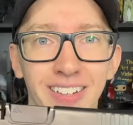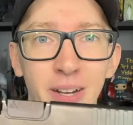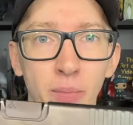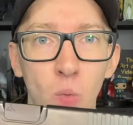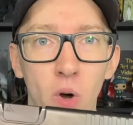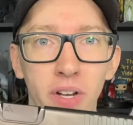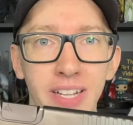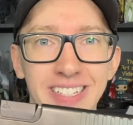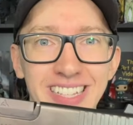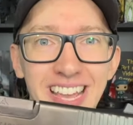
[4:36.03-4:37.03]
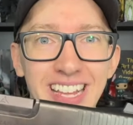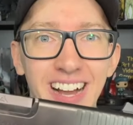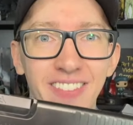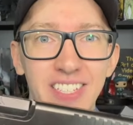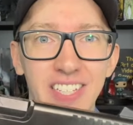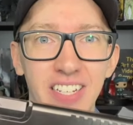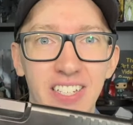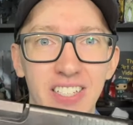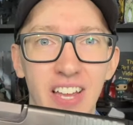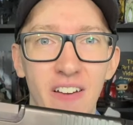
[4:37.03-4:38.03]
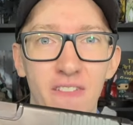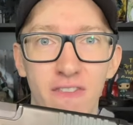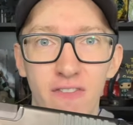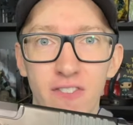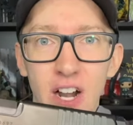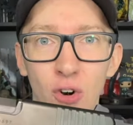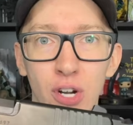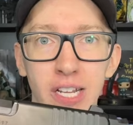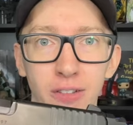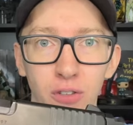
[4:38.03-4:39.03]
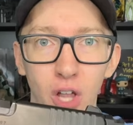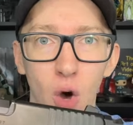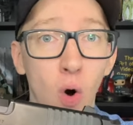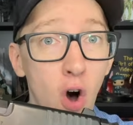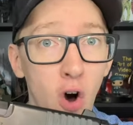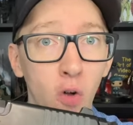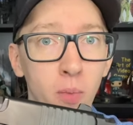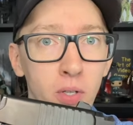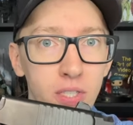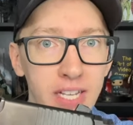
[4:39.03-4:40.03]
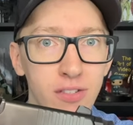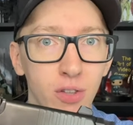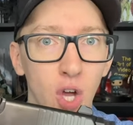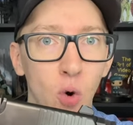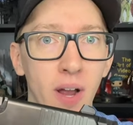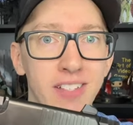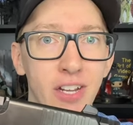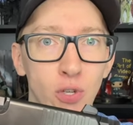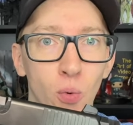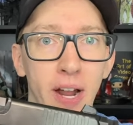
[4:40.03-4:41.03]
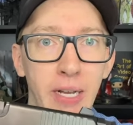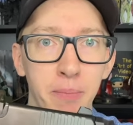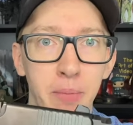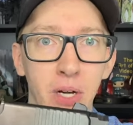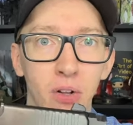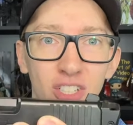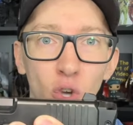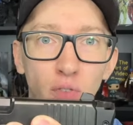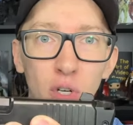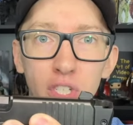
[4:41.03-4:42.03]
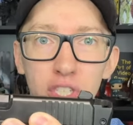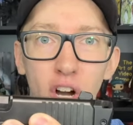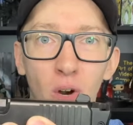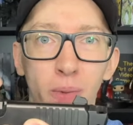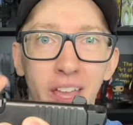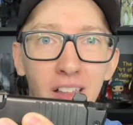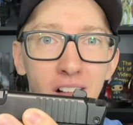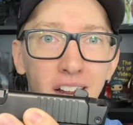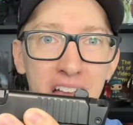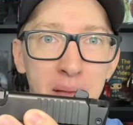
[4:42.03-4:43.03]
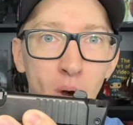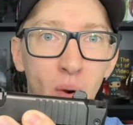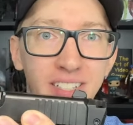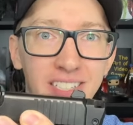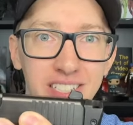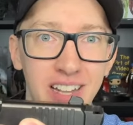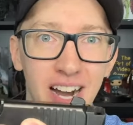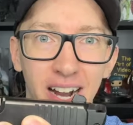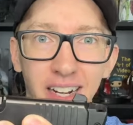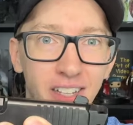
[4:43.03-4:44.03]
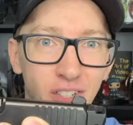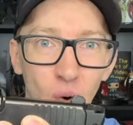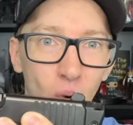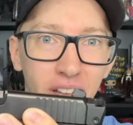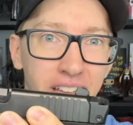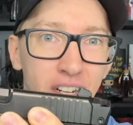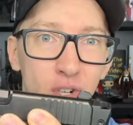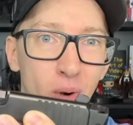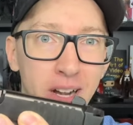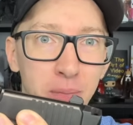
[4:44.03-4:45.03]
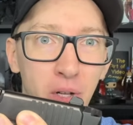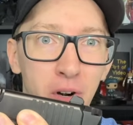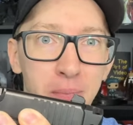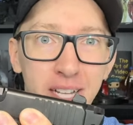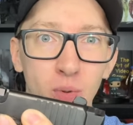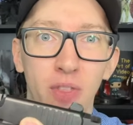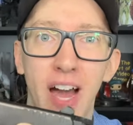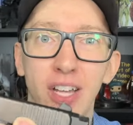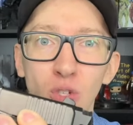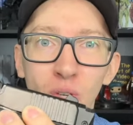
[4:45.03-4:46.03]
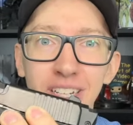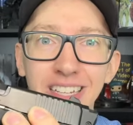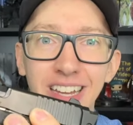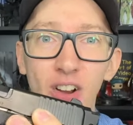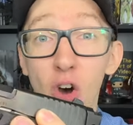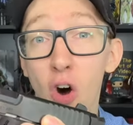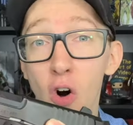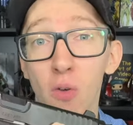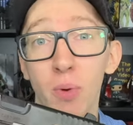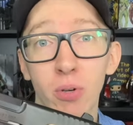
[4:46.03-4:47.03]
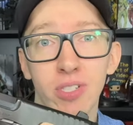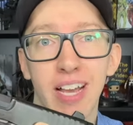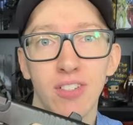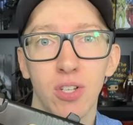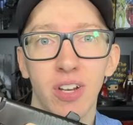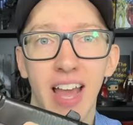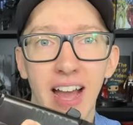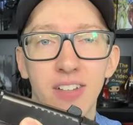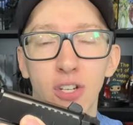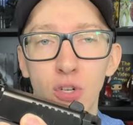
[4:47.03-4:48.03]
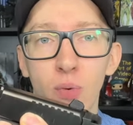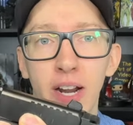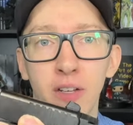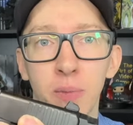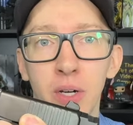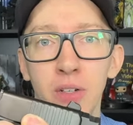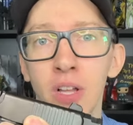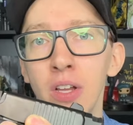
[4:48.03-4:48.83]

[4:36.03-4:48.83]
Number one is they got this thing to sit very low, almost as low as a direct mill. So if you're stuck with a Glock MOS slide and you don't want to get it direct mill or mess with that, you can get almost as good as a direct mill